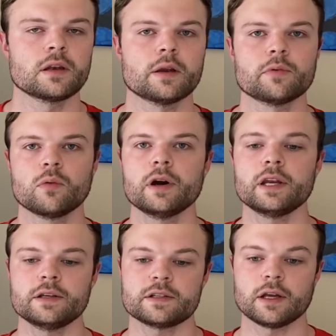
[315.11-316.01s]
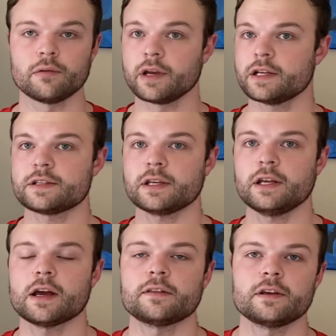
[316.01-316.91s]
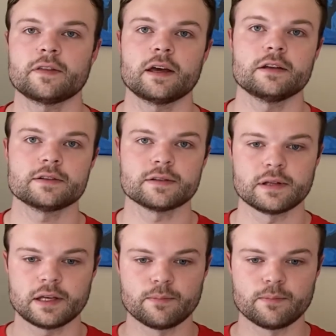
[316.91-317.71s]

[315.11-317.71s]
Number one is the arena scene. I think that is the